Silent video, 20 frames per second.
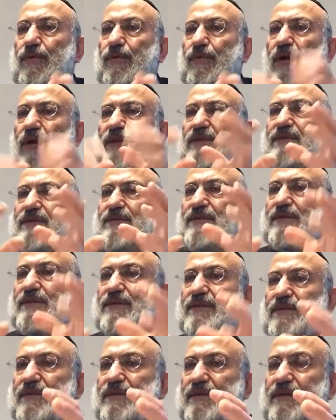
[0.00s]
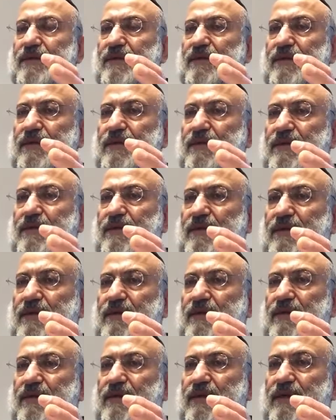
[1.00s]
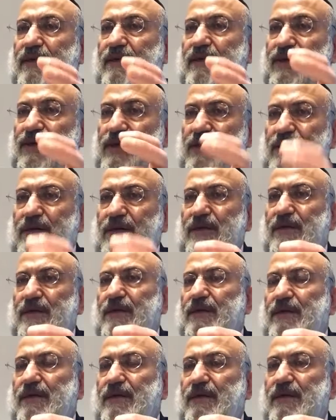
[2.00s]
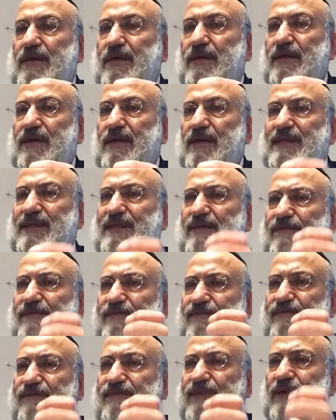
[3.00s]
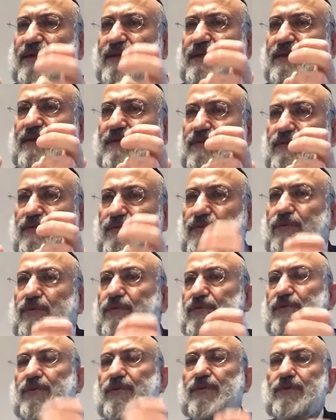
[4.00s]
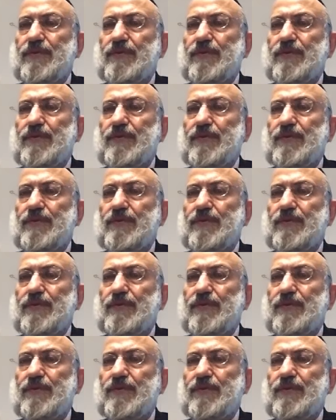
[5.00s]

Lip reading: What is it? Here is a very good